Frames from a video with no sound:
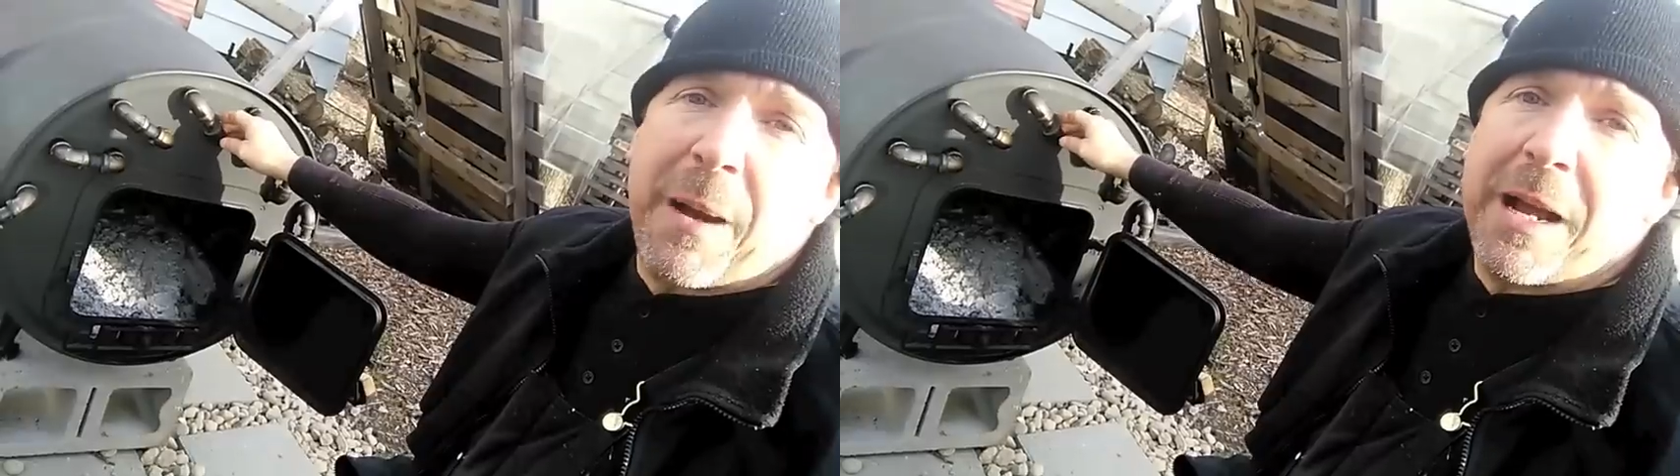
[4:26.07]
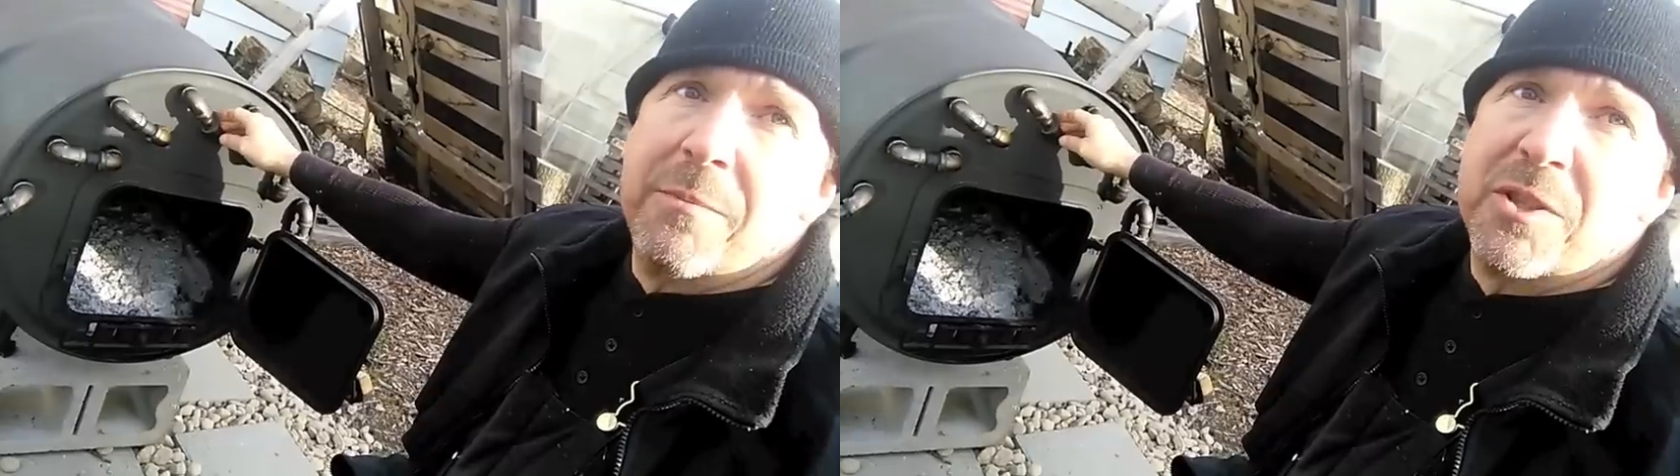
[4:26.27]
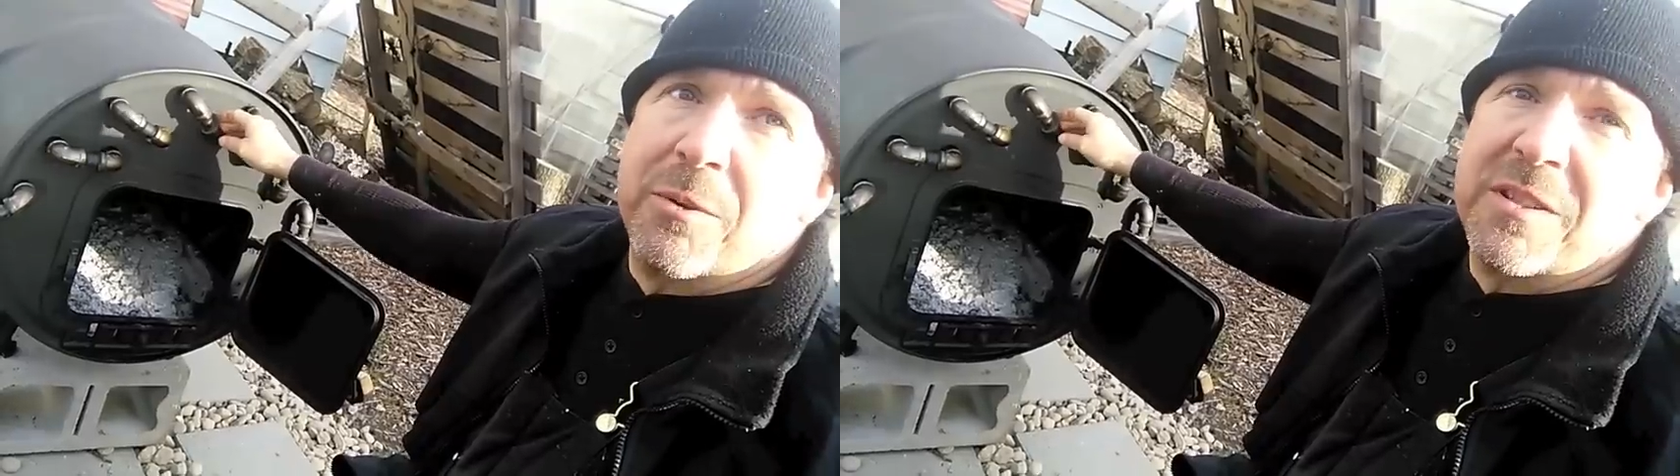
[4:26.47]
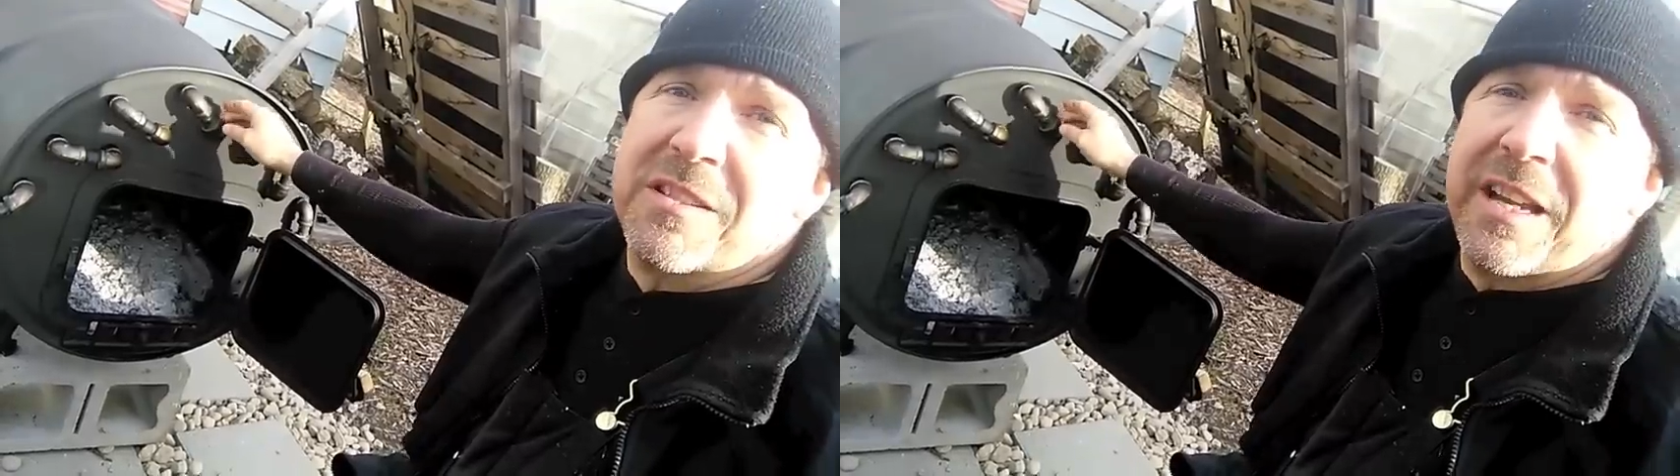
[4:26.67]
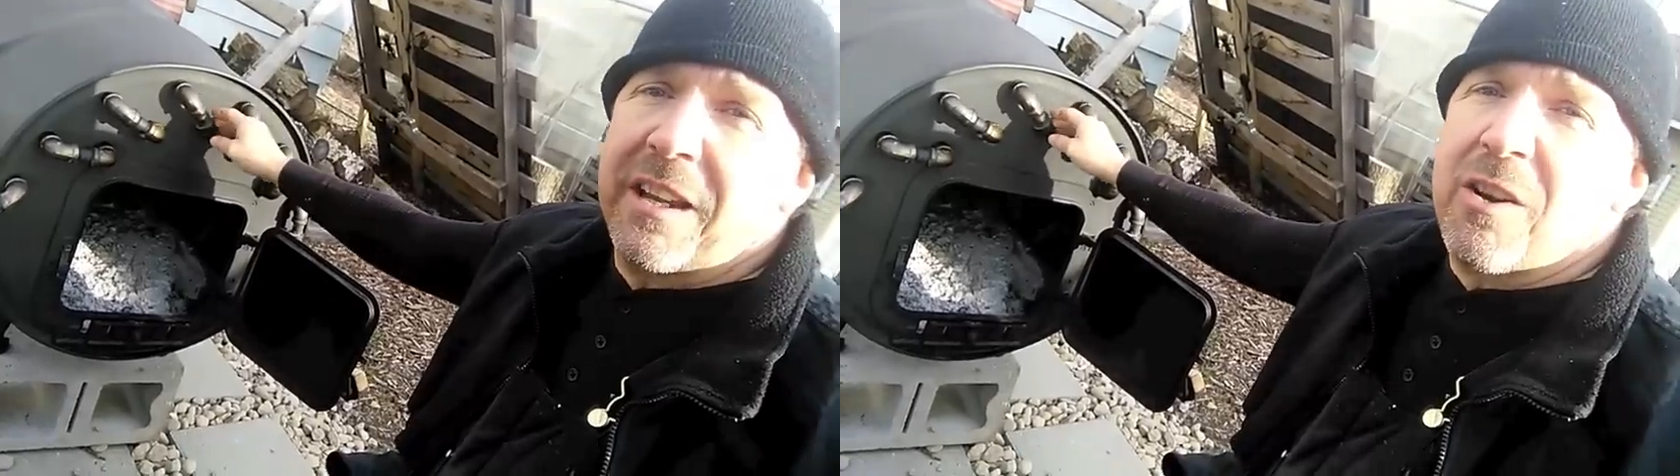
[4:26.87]
pipe, so it's
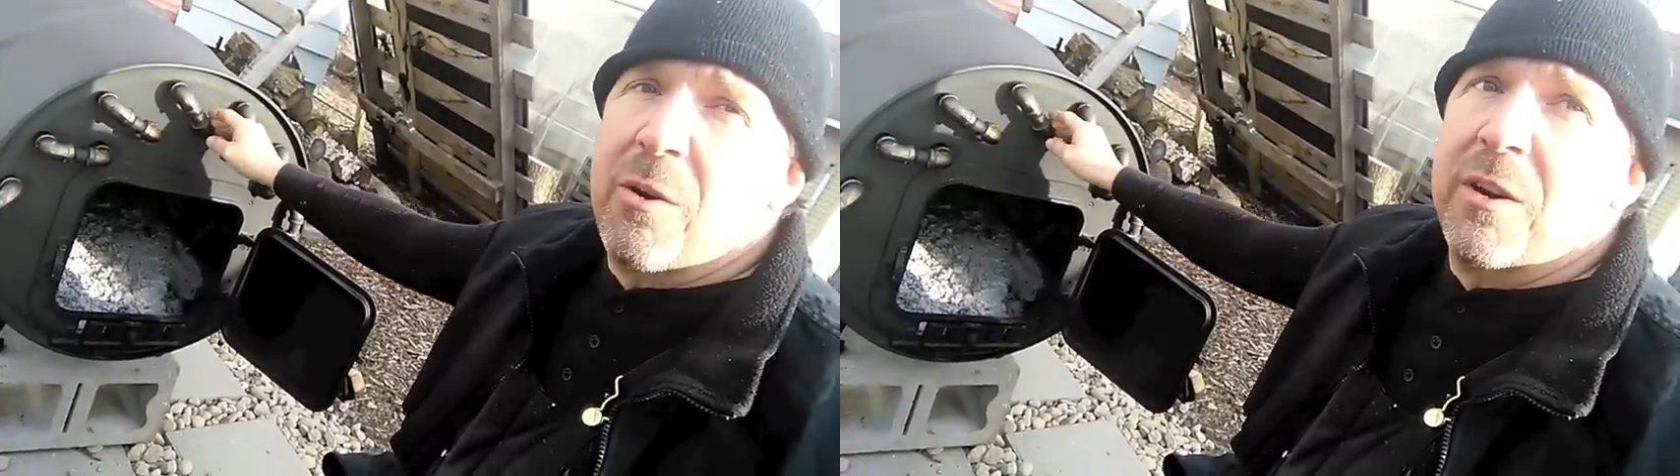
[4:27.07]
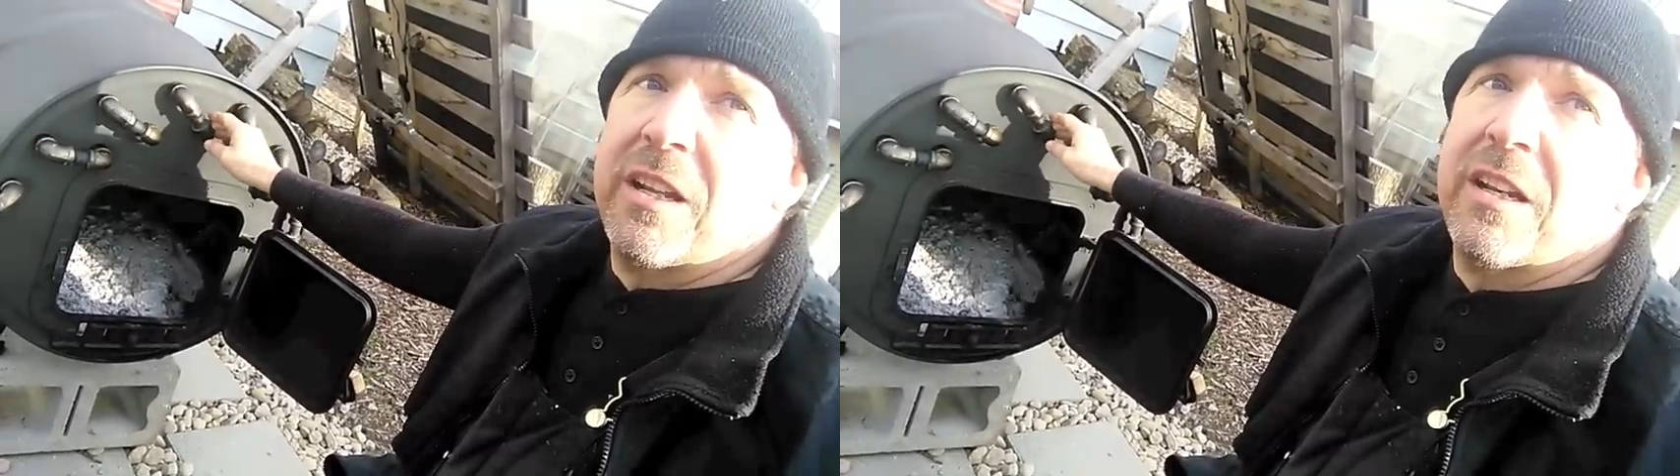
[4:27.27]
zinc coated,